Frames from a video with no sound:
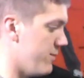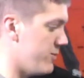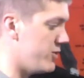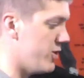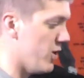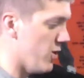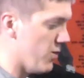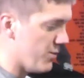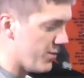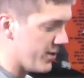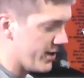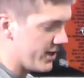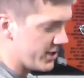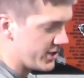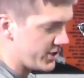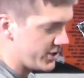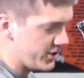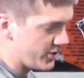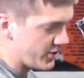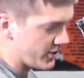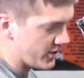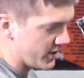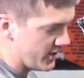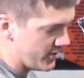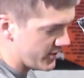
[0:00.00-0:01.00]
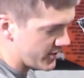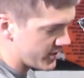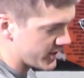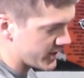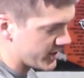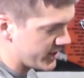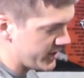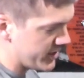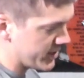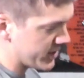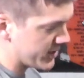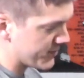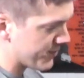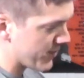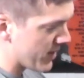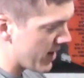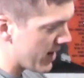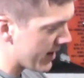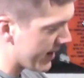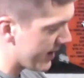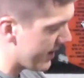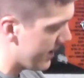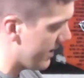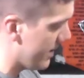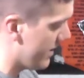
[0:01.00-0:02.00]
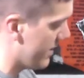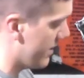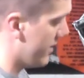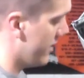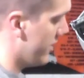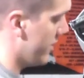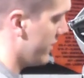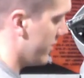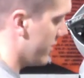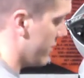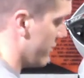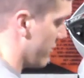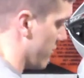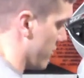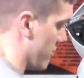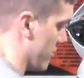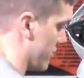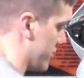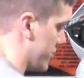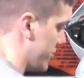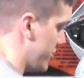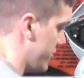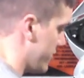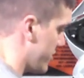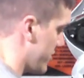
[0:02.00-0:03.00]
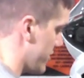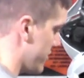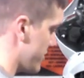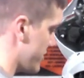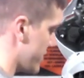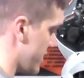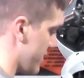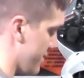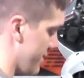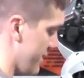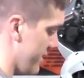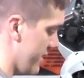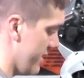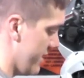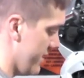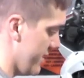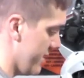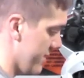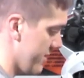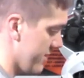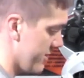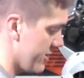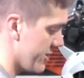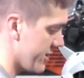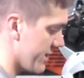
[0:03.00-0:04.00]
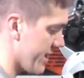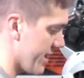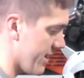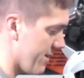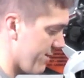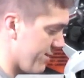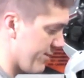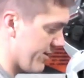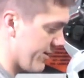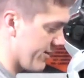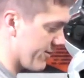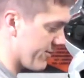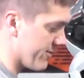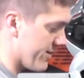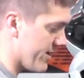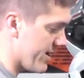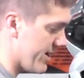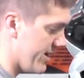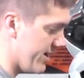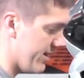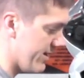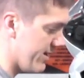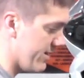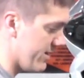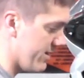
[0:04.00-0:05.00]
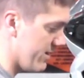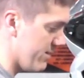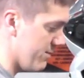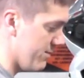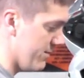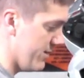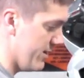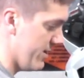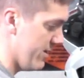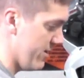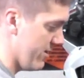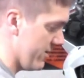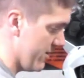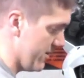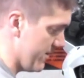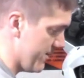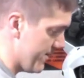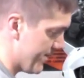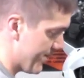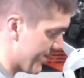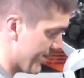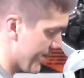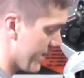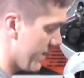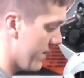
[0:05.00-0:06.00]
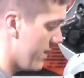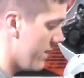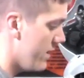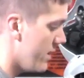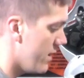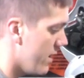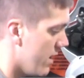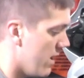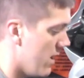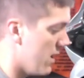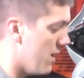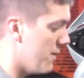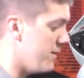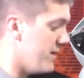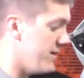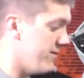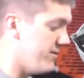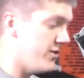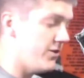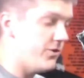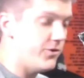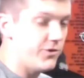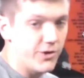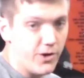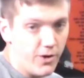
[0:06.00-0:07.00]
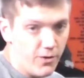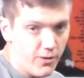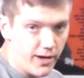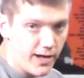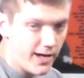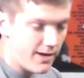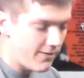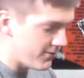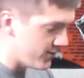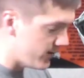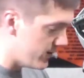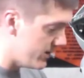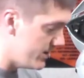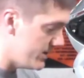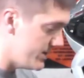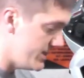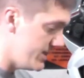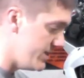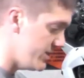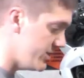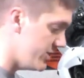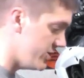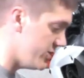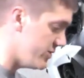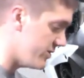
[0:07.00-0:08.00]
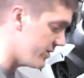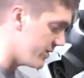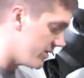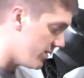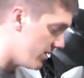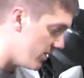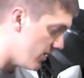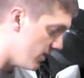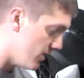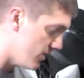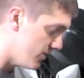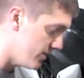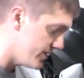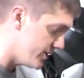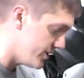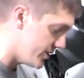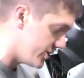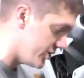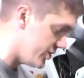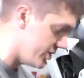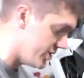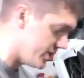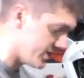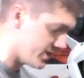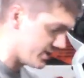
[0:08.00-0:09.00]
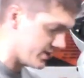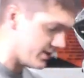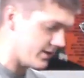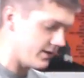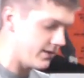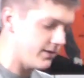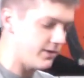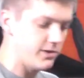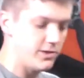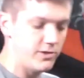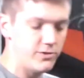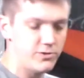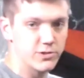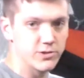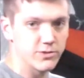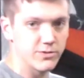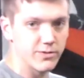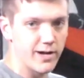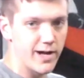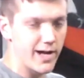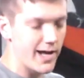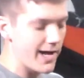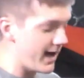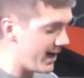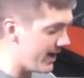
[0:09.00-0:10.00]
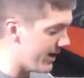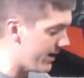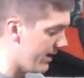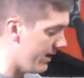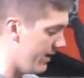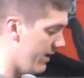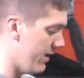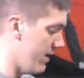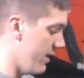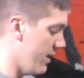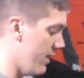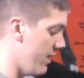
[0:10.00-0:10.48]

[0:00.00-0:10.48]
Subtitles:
Don't put it too close to your sprocket or too close up here. Just kind of put it right in the middle. If you don't have one of these, you can always just use a rag.